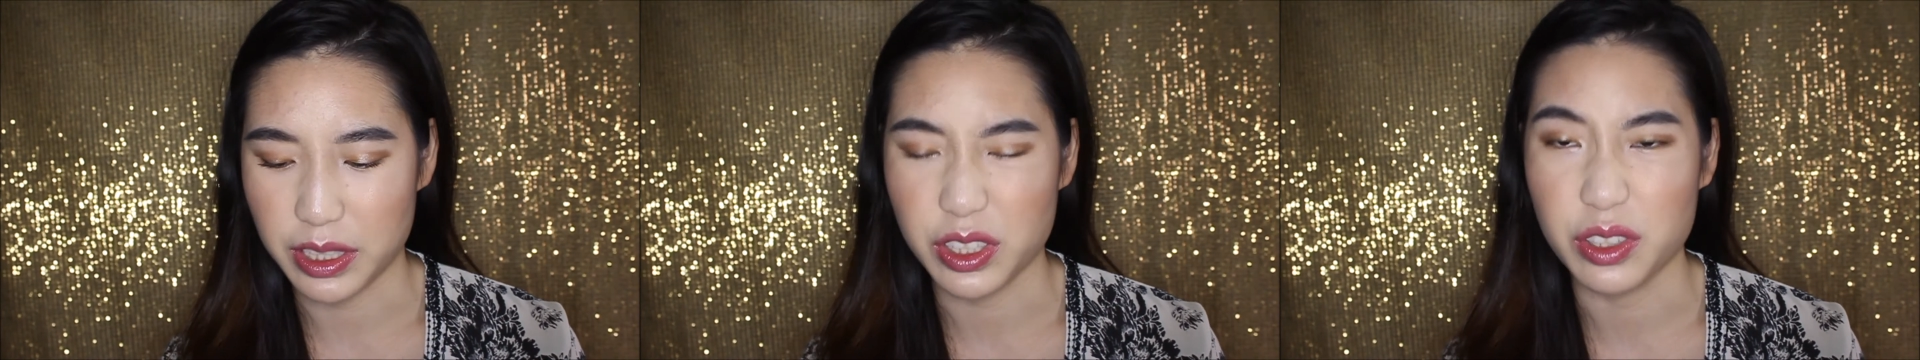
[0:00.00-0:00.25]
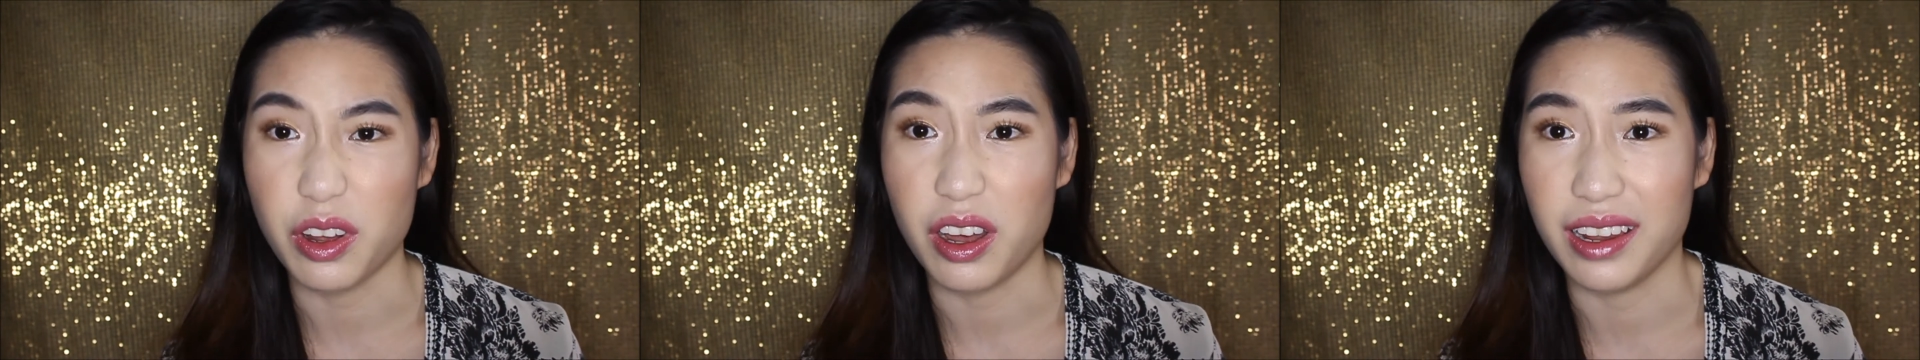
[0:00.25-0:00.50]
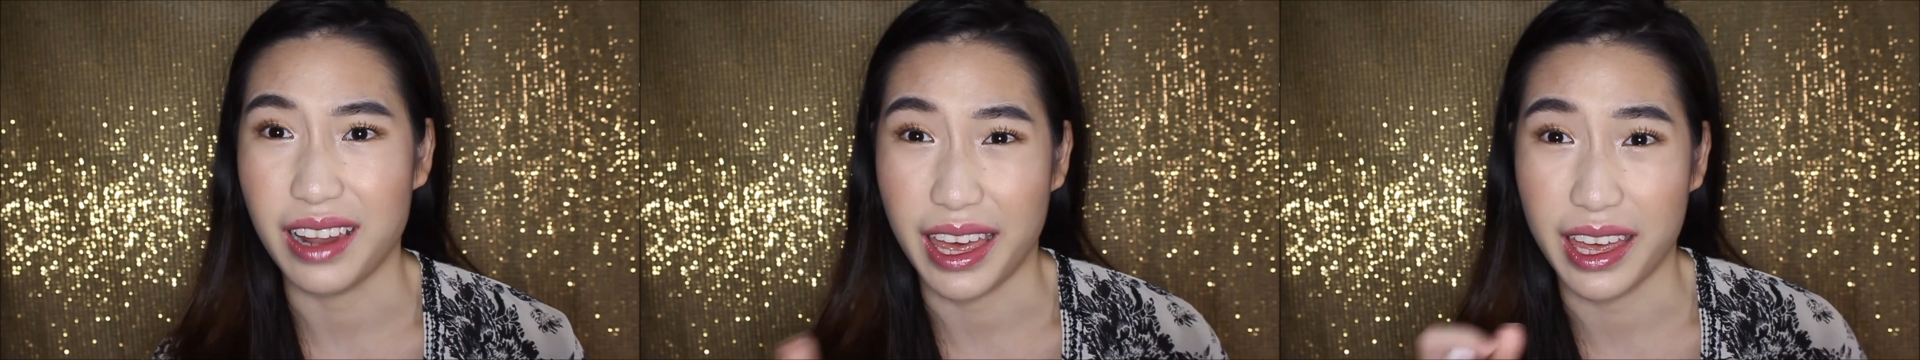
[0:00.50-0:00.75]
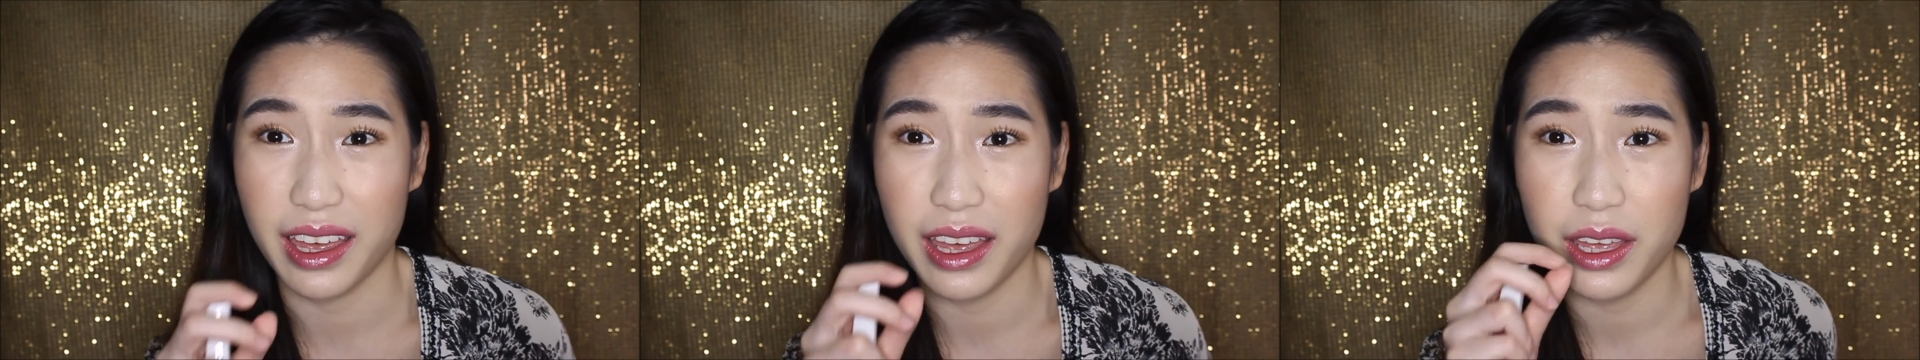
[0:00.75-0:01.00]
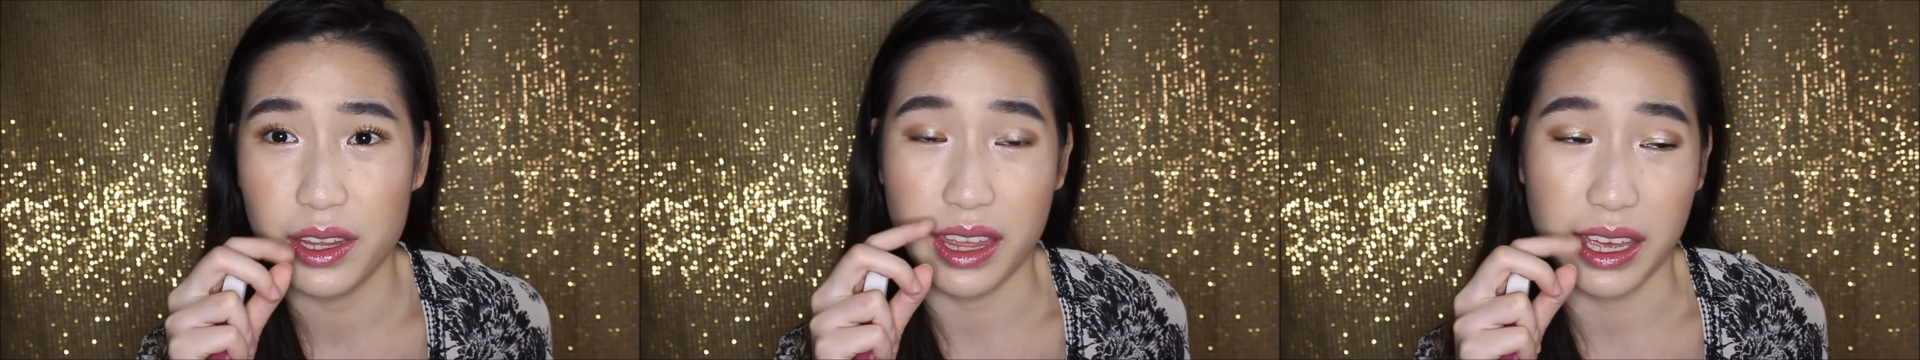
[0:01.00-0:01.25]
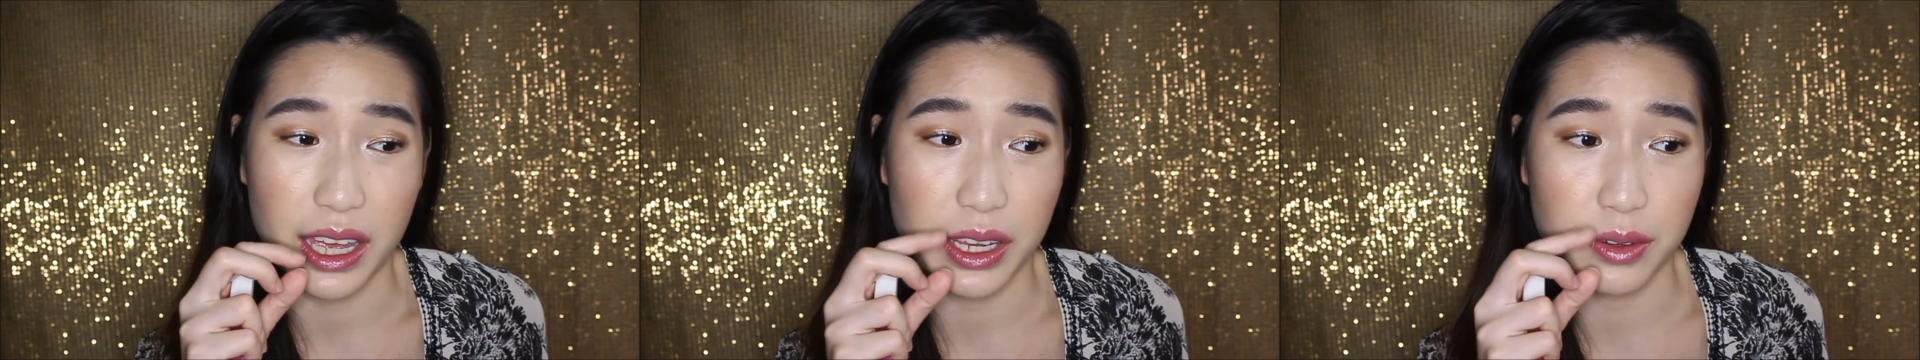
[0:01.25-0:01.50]
It's not like
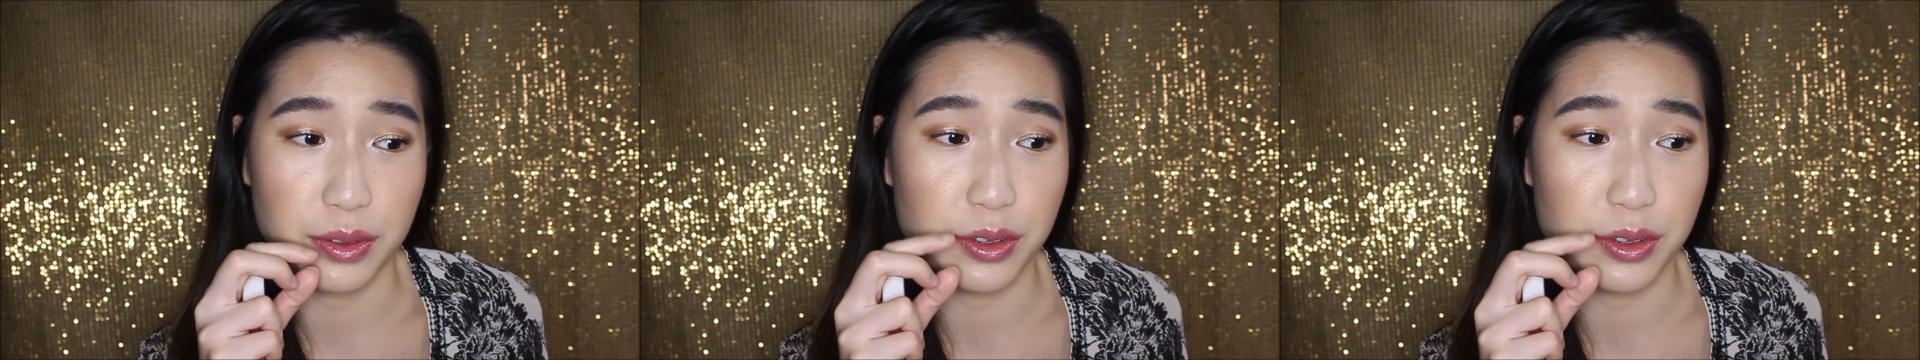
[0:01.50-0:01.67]
that kind of